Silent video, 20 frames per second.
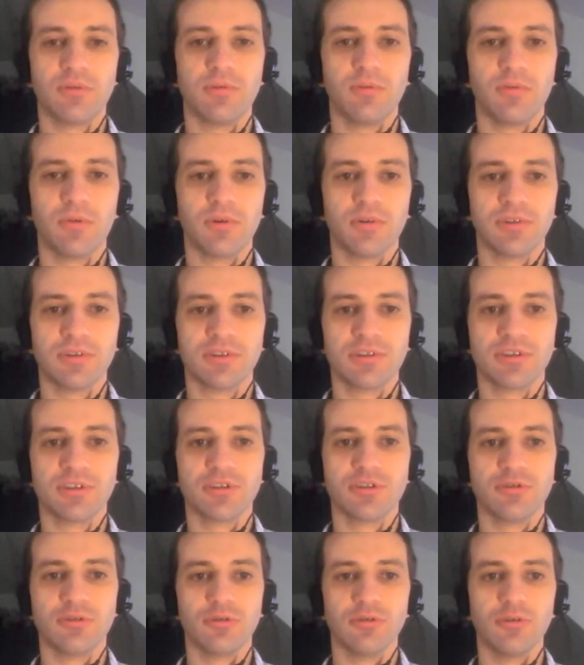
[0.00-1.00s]
we want
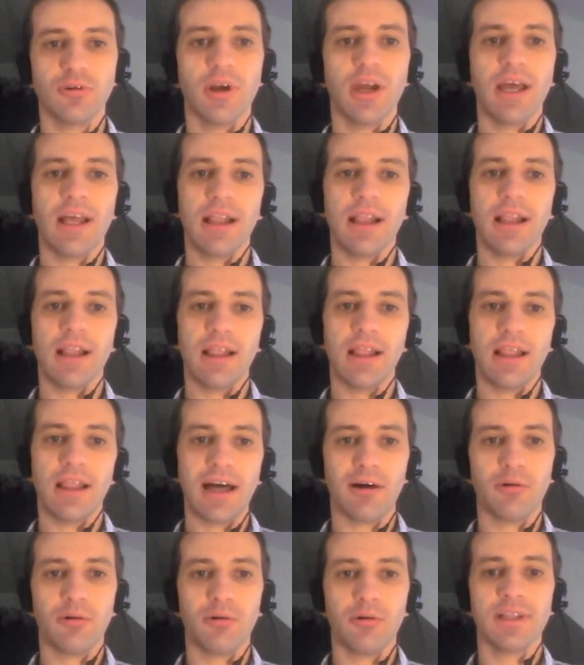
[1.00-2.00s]
to
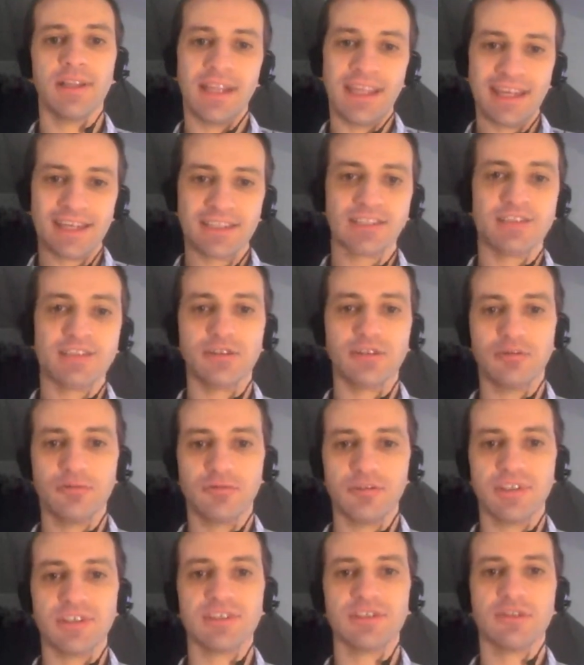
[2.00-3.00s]
allow
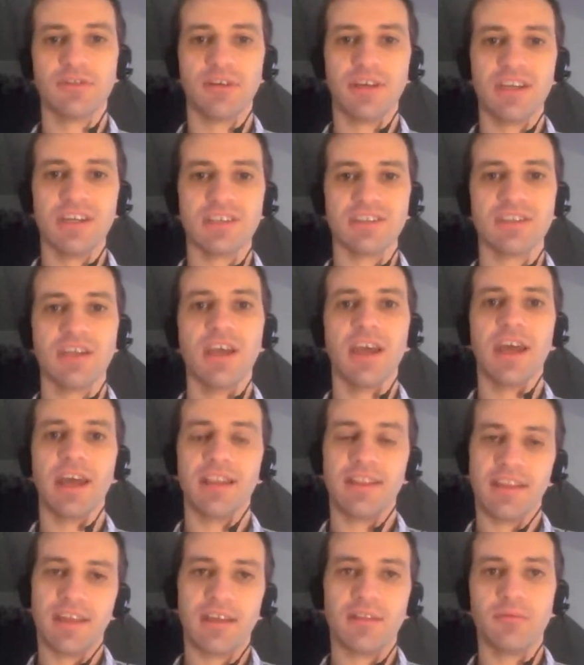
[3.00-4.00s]
next to NixOS,
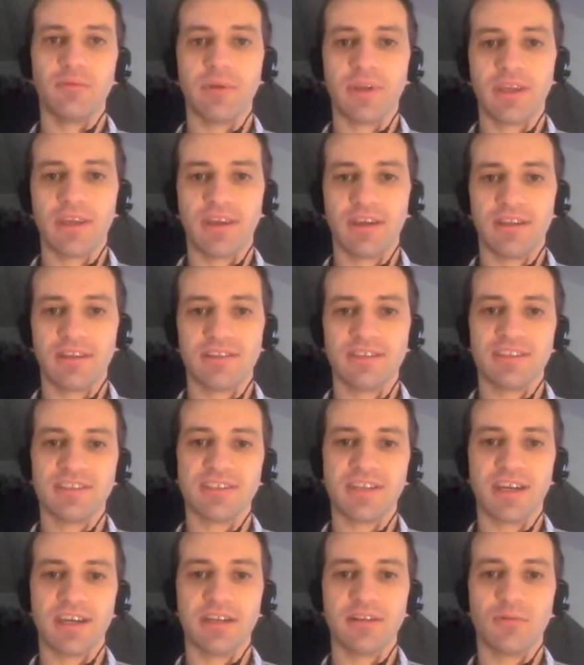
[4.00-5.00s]
and then we can
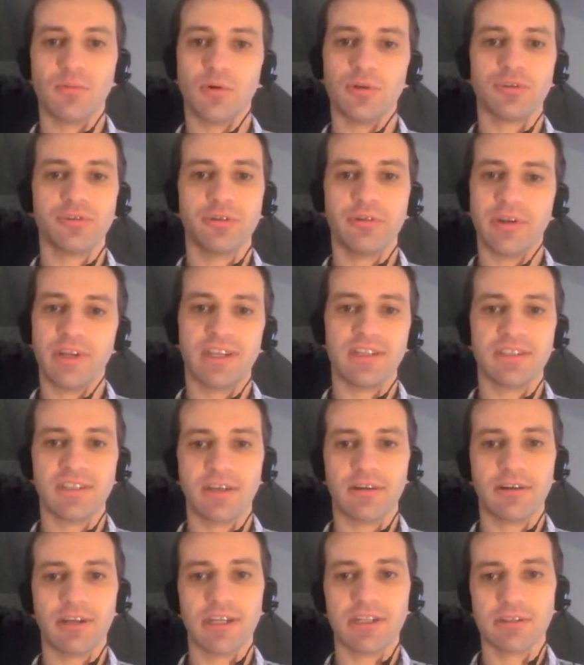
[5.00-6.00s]
decide what to
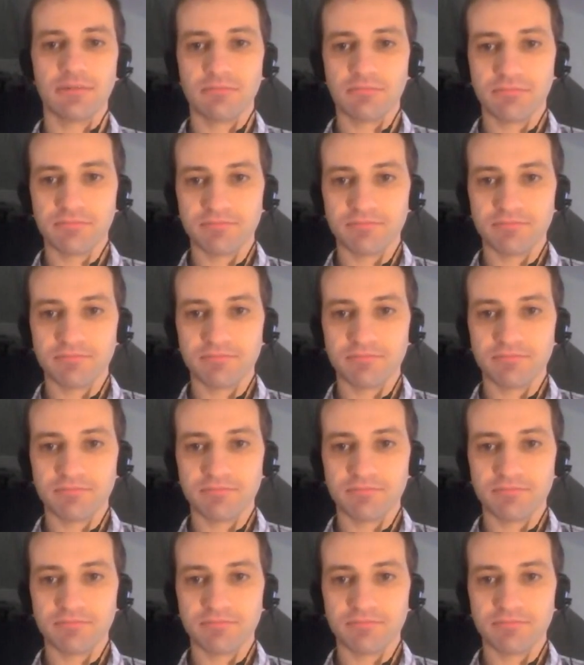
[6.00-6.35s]
reintegrate.